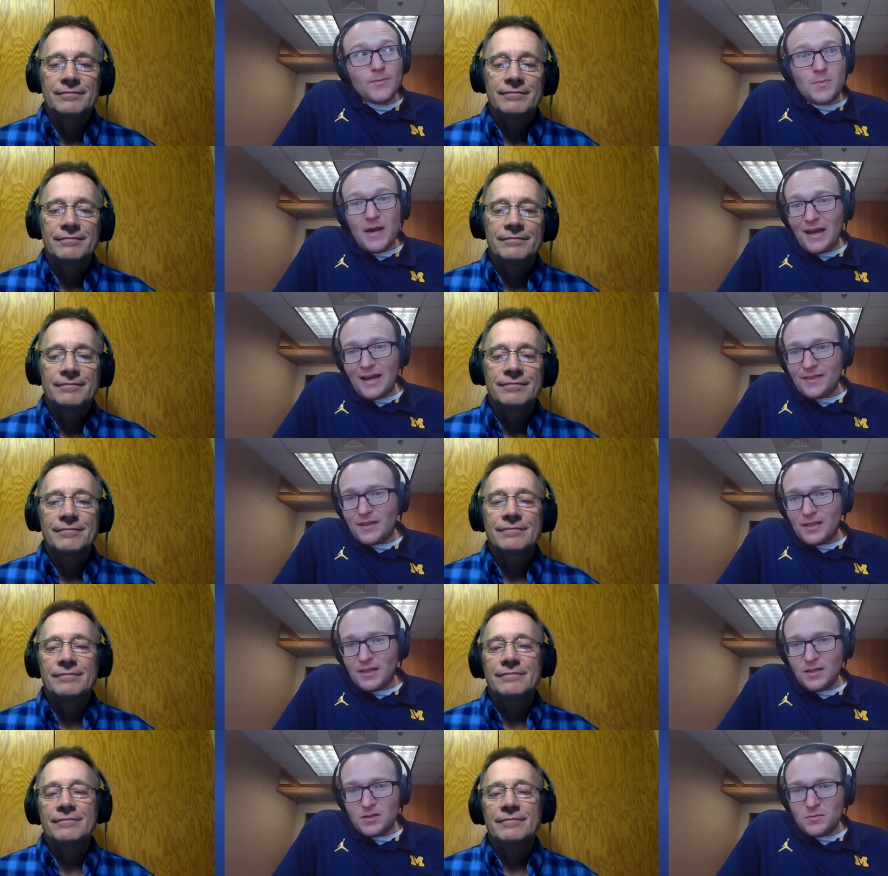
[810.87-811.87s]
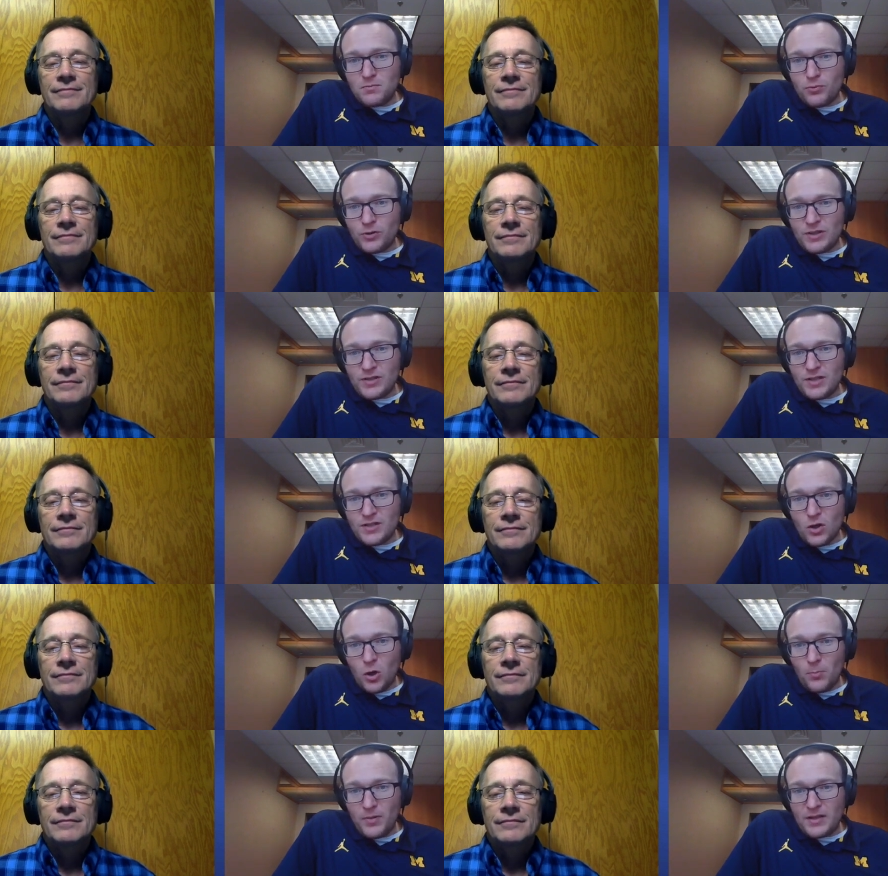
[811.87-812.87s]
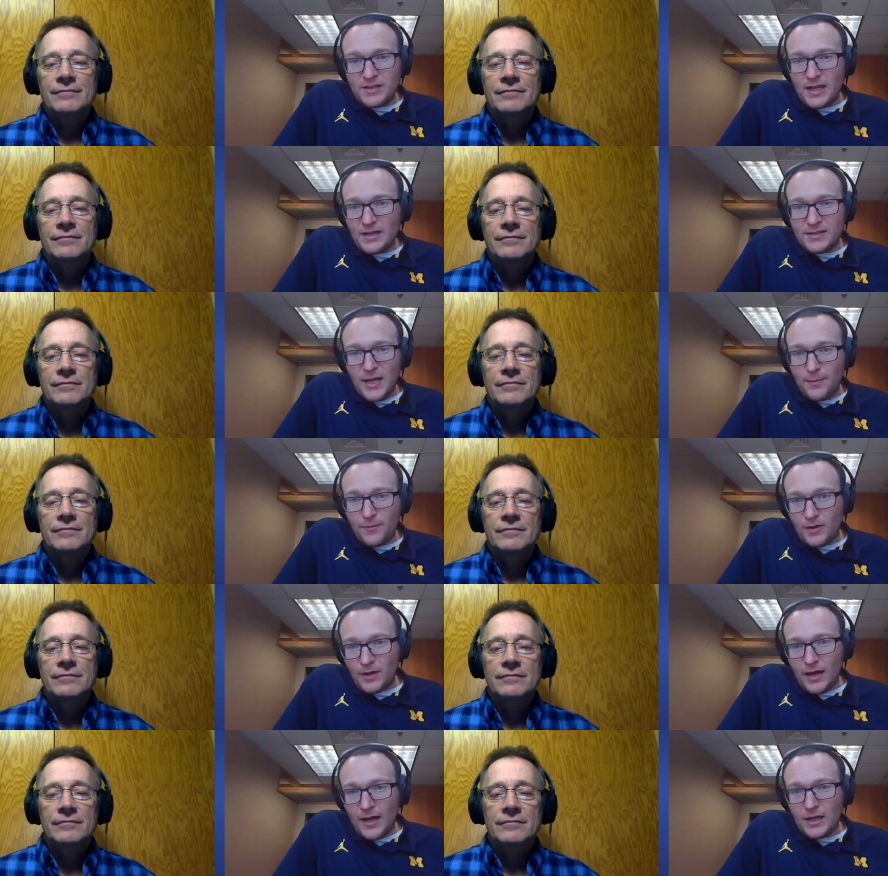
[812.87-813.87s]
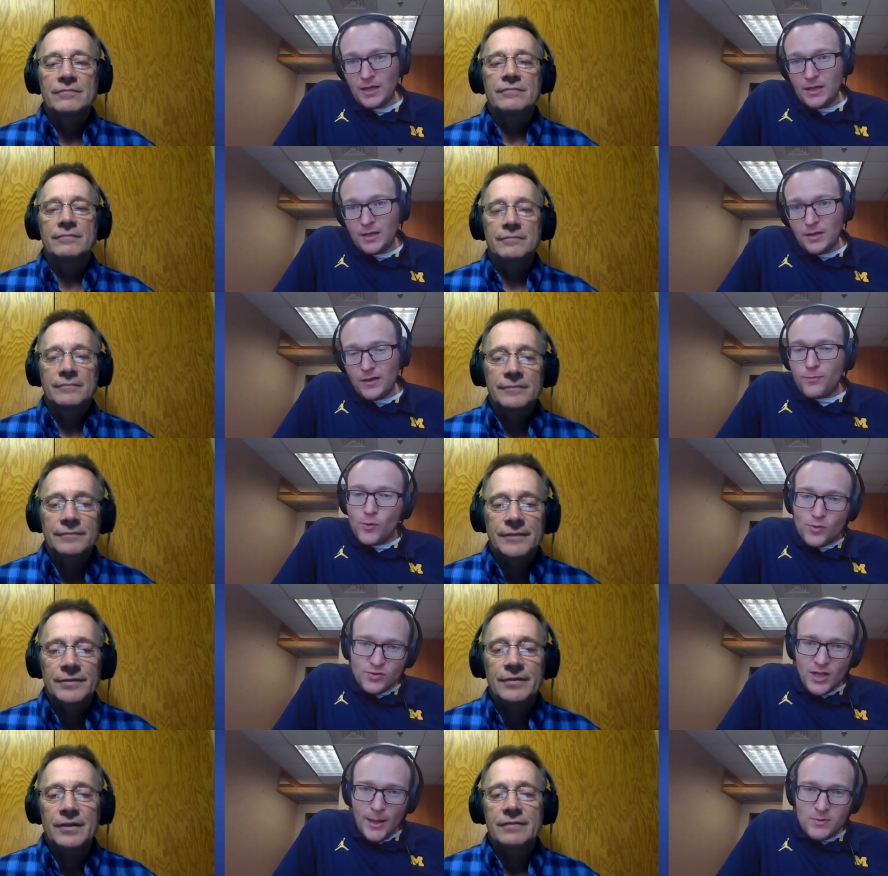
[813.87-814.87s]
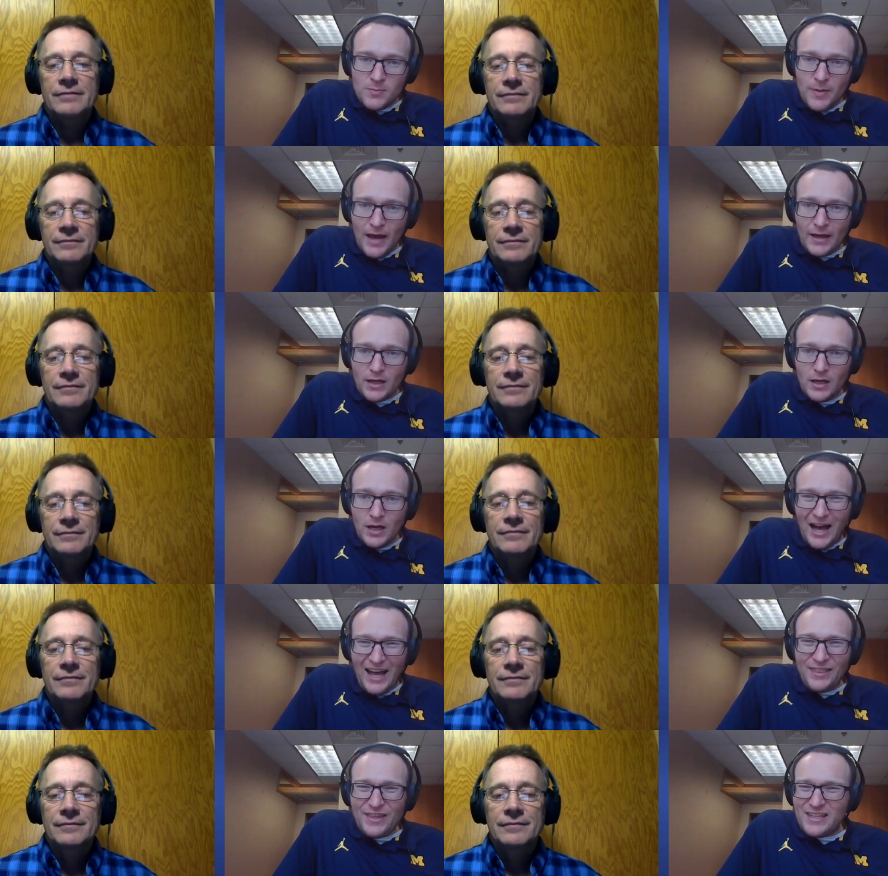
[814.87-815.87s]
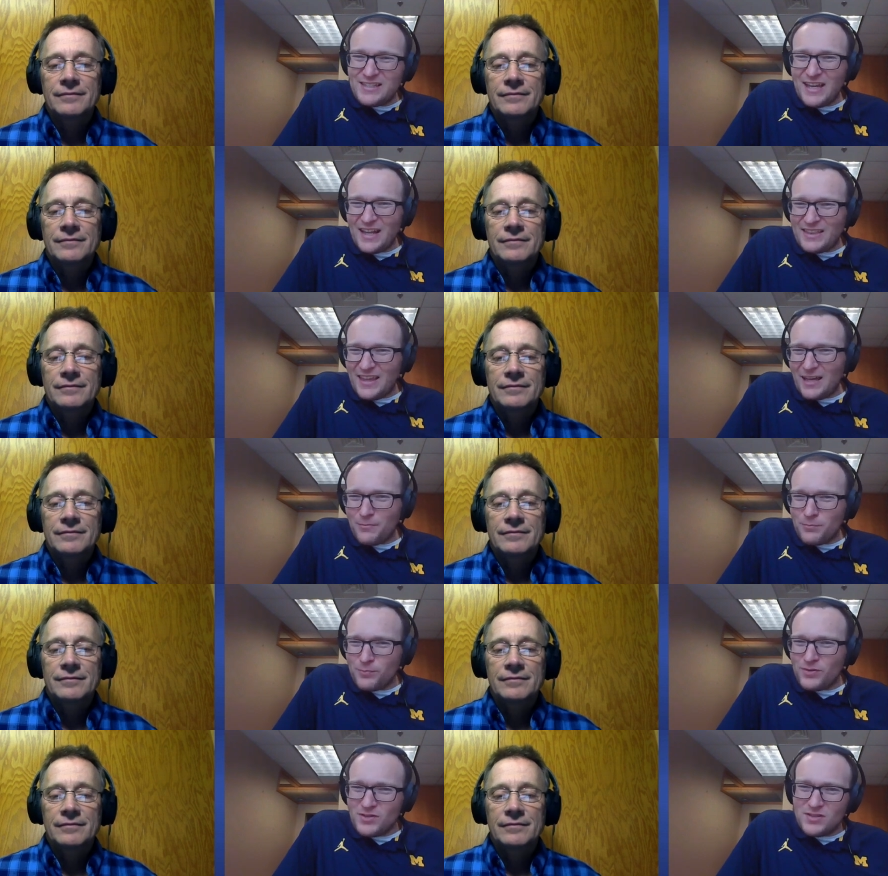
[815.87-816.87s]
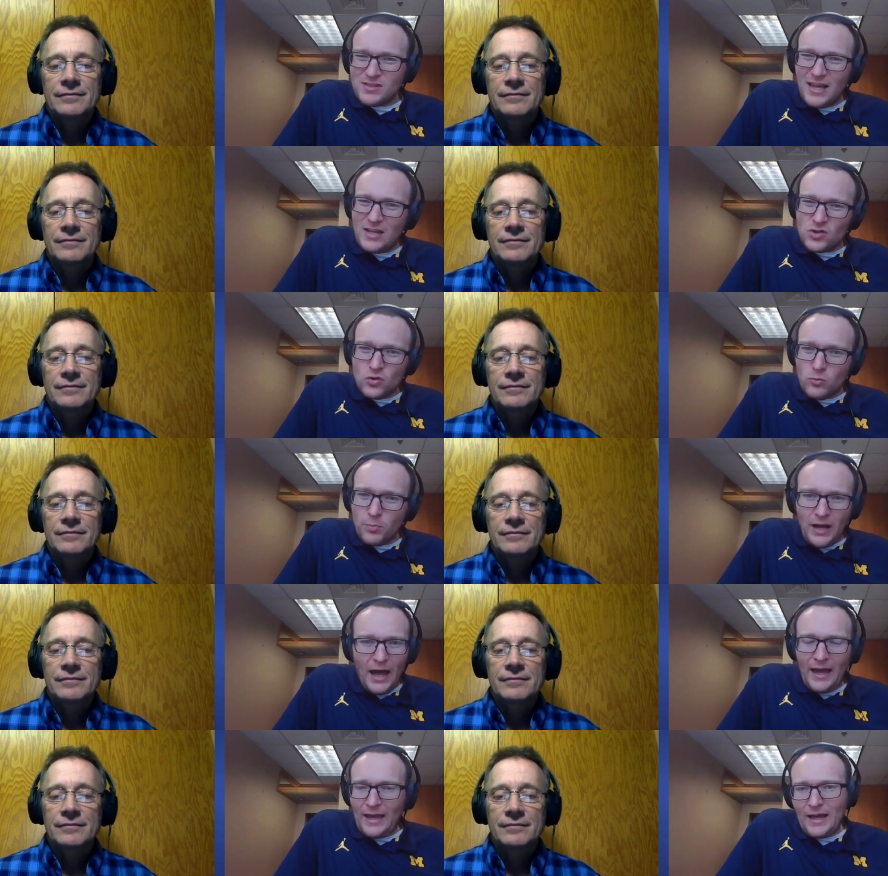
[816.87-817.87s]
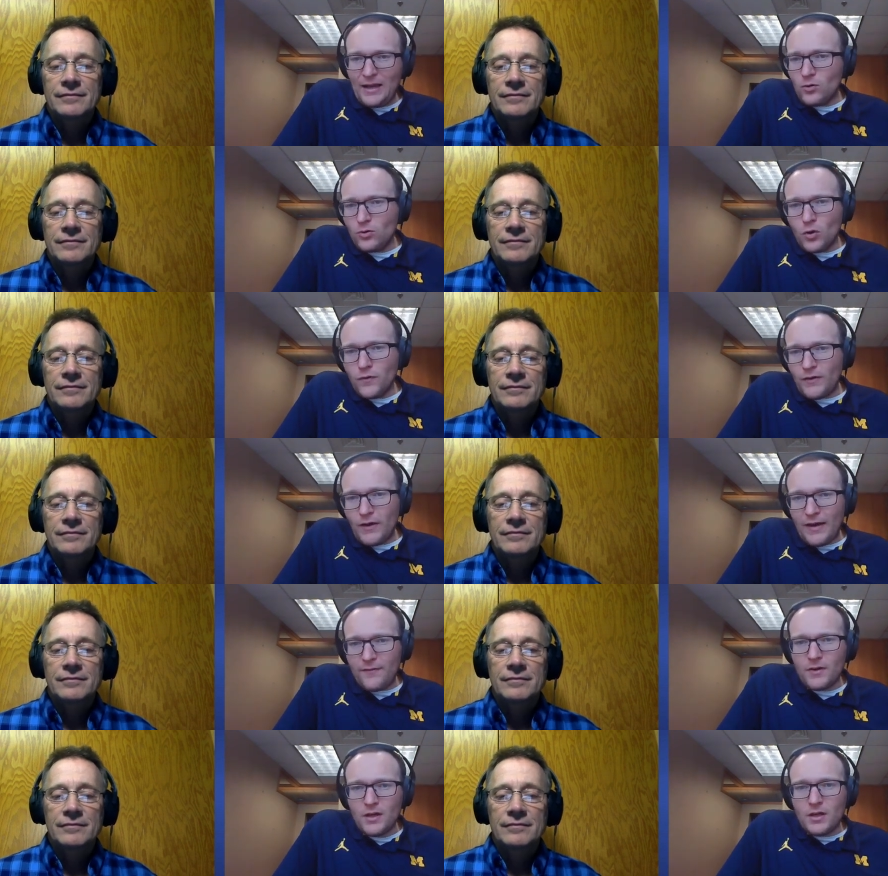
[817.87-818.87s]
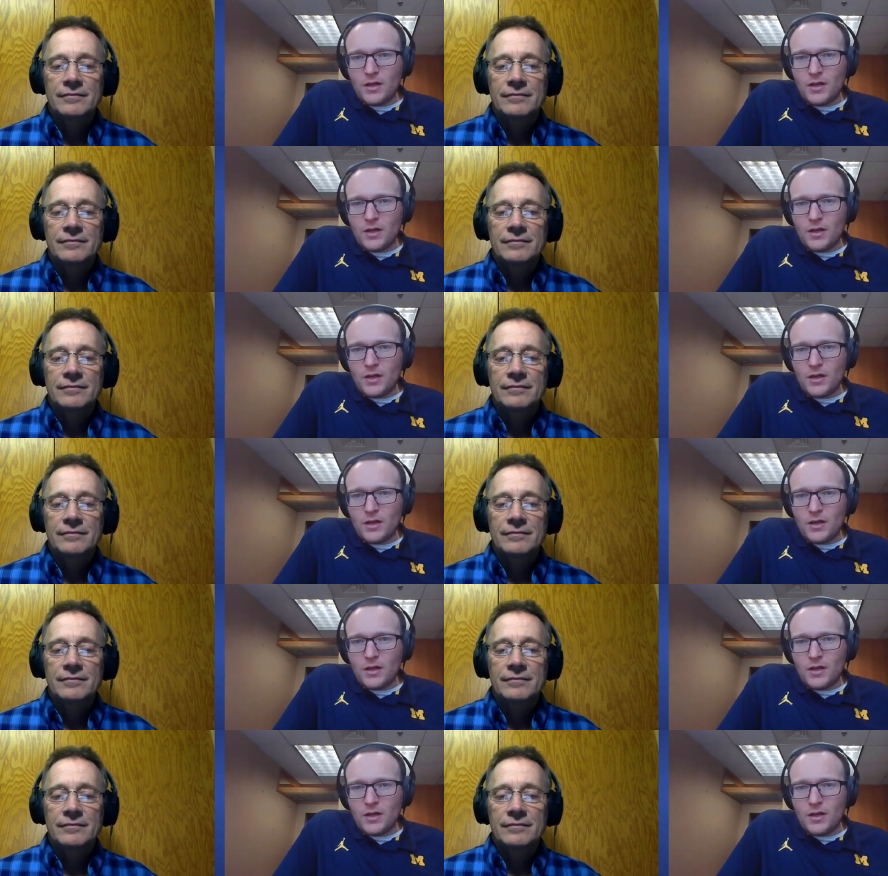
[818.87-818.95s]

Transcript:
Speaker 1: comes back, I think he's preseason all Big 10 type of a guy. If Moussa comes back, I think he's got that potential, but I, I don't know if he'll have,